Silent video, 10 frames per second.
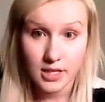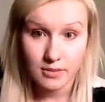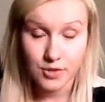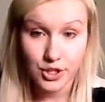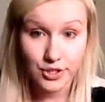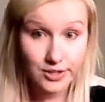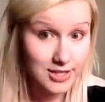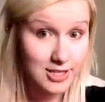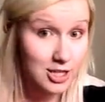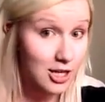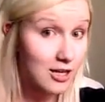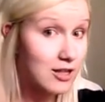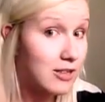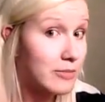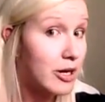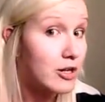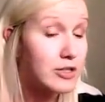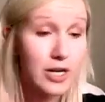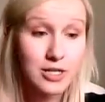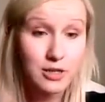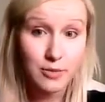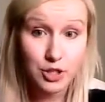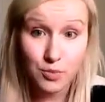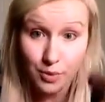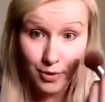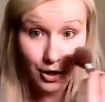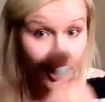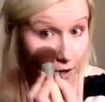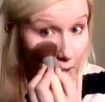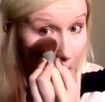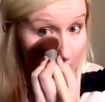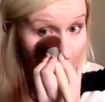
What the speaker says: And I'm sure you can see that my under eyes are much more brighter.